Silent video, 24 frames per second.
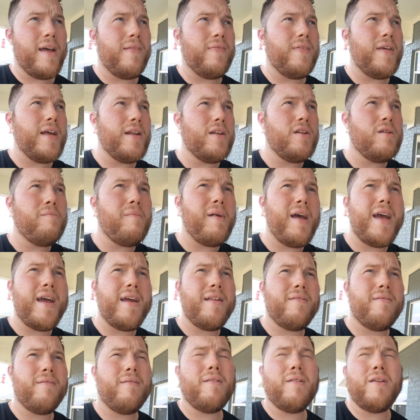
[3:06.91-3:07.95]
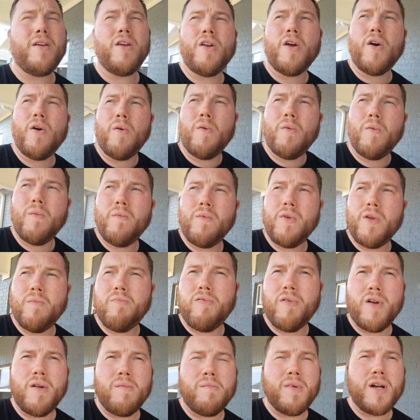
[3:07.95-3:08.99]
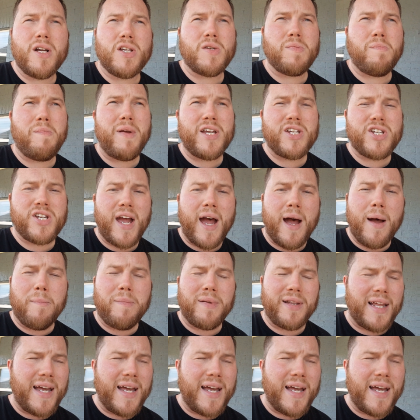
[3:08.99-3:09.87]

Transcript: And then you made, you know, you pretty much bitched out